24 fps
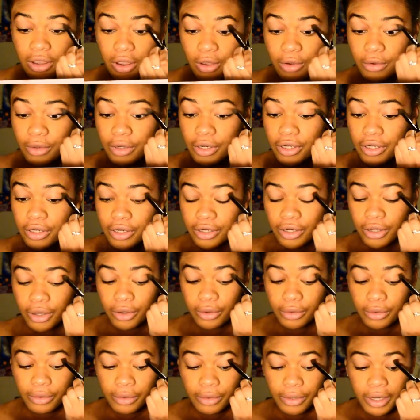Ochre.
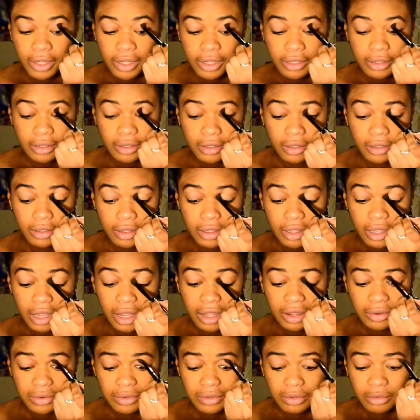
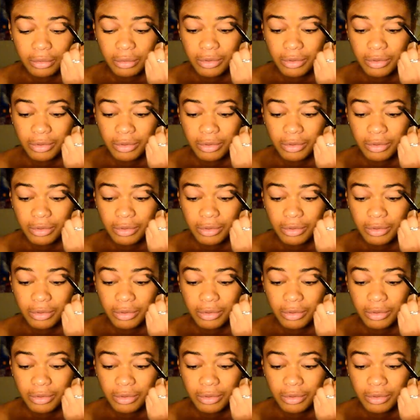How do you